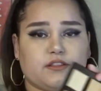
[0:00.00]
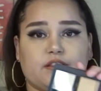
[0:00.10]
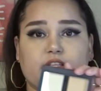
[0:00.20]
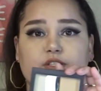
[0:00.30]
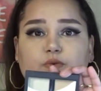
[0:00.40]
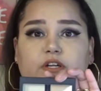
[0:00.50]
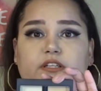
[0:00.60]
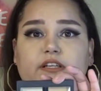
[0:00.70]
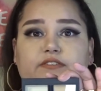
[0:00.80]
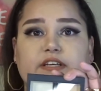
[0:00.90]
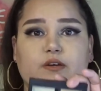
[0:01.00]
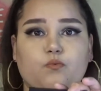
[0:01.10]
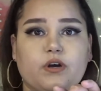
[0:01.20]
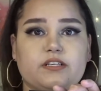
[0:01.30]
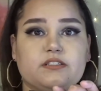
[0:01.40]
This one on the left side, it
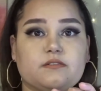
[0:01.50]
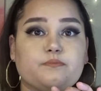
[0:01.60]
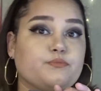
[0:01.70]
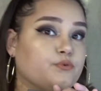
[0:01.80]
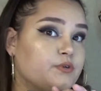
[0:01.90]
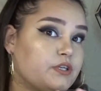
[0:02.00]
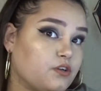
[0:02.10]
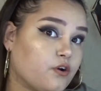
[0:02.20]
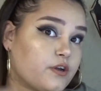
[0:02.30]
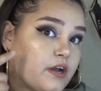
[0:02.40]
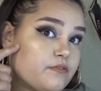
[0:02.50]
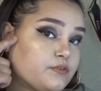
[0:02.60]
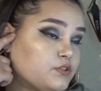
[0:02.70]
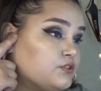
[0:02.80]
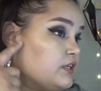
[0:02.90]
was pretty dark at first.